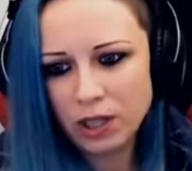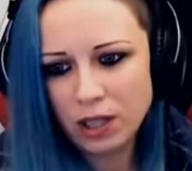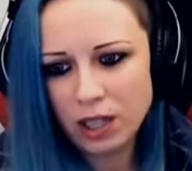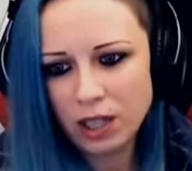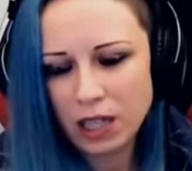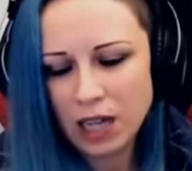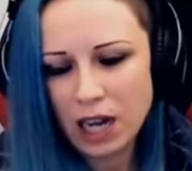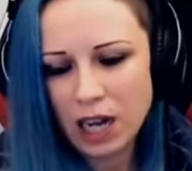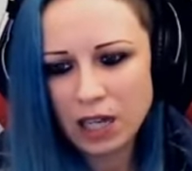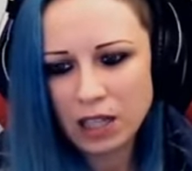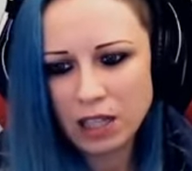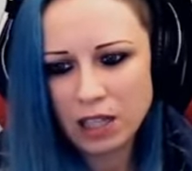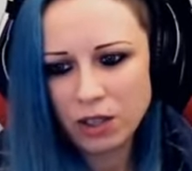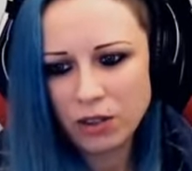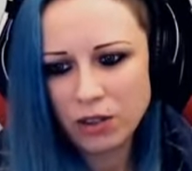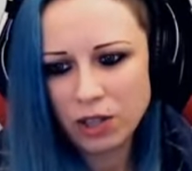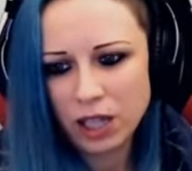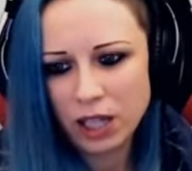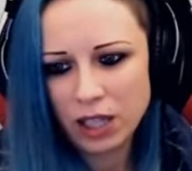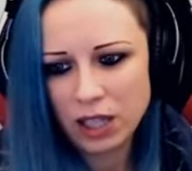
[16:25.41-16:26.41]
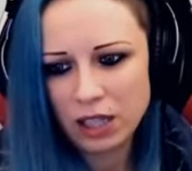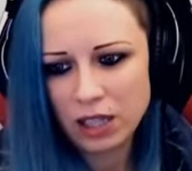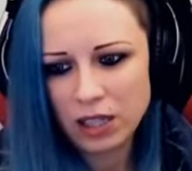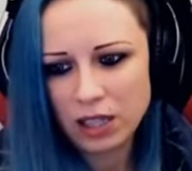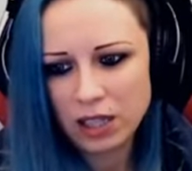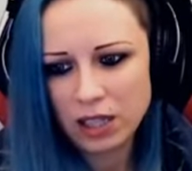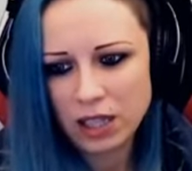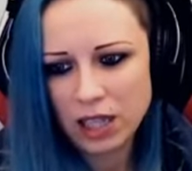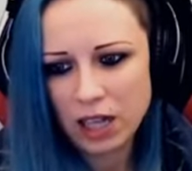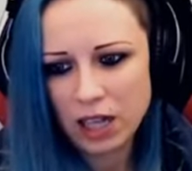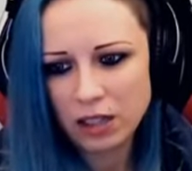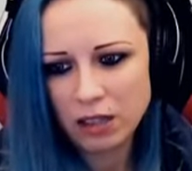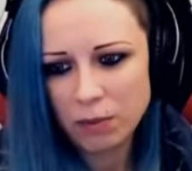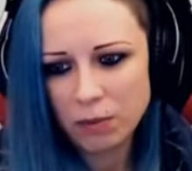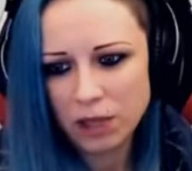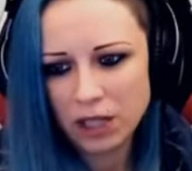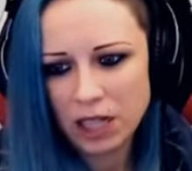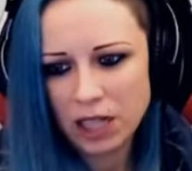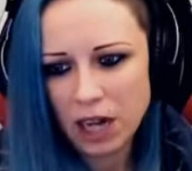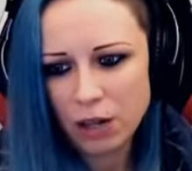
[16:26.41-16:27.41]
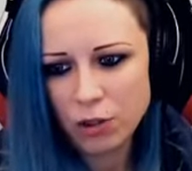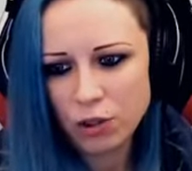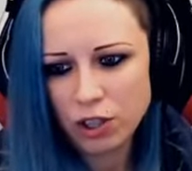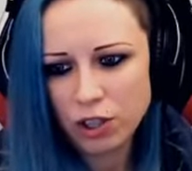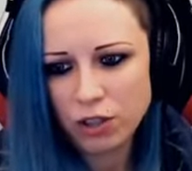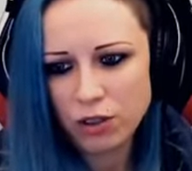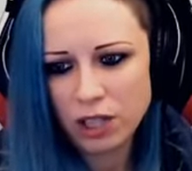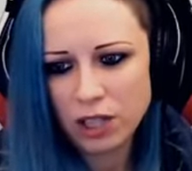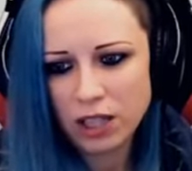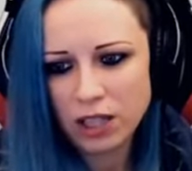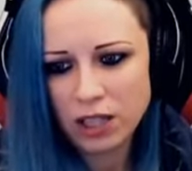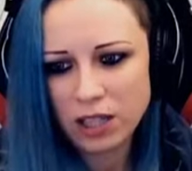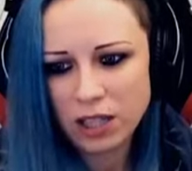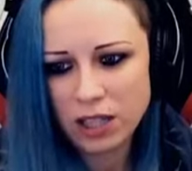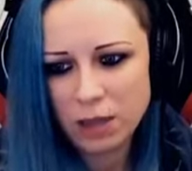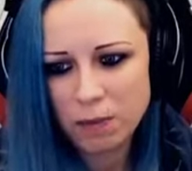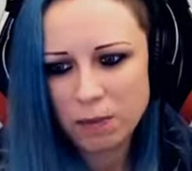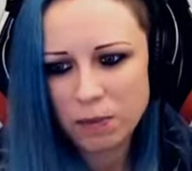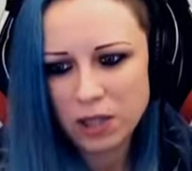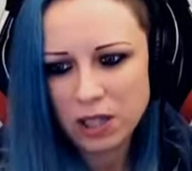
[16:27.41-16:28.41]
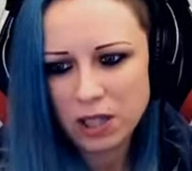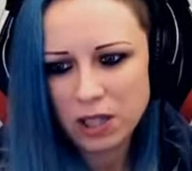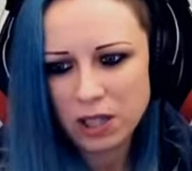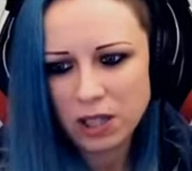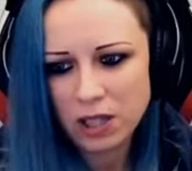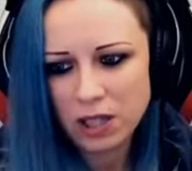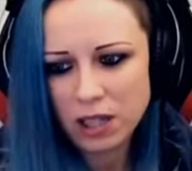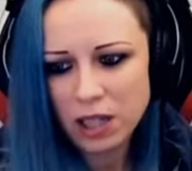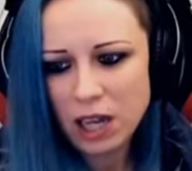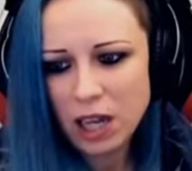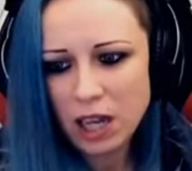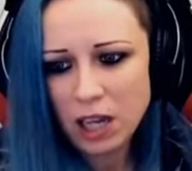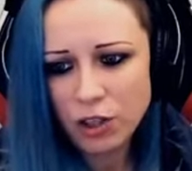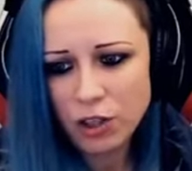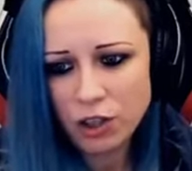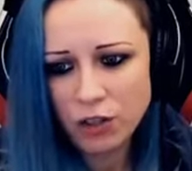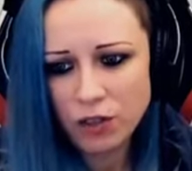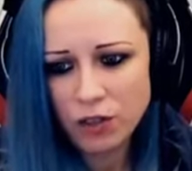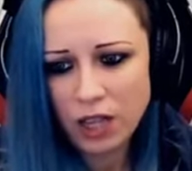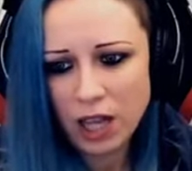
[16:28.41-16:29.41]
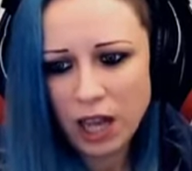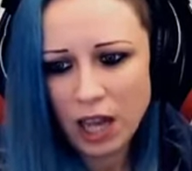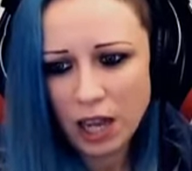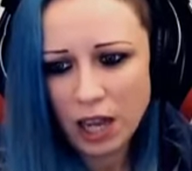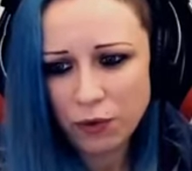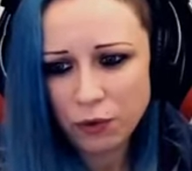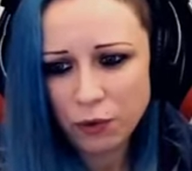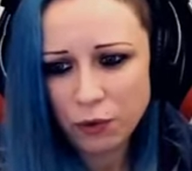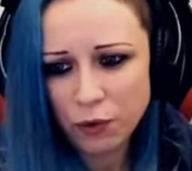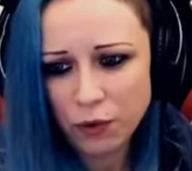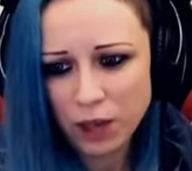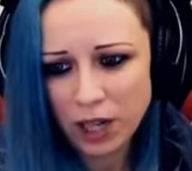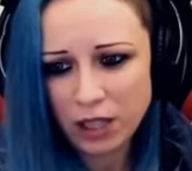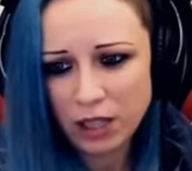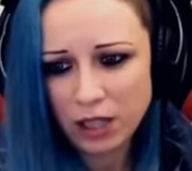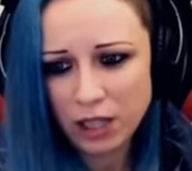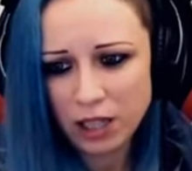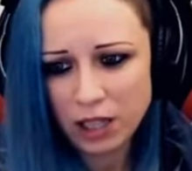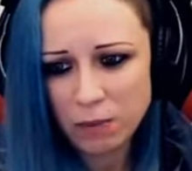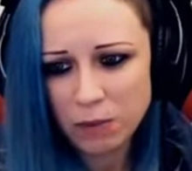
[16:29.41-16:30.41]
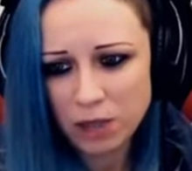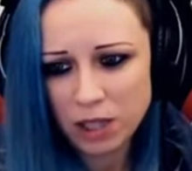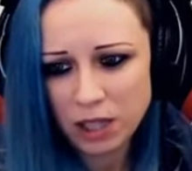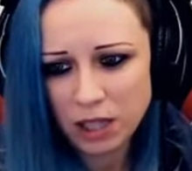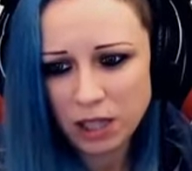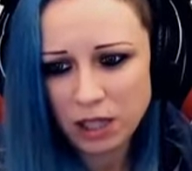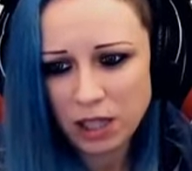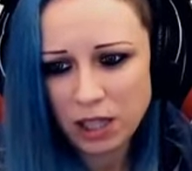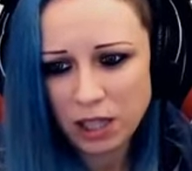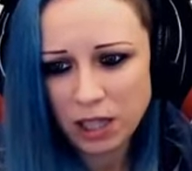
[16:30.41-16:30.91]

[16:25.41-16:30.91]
Like, as ah, gonna get the scatter, but now she gonna step in, and she will have to fight the enemy king.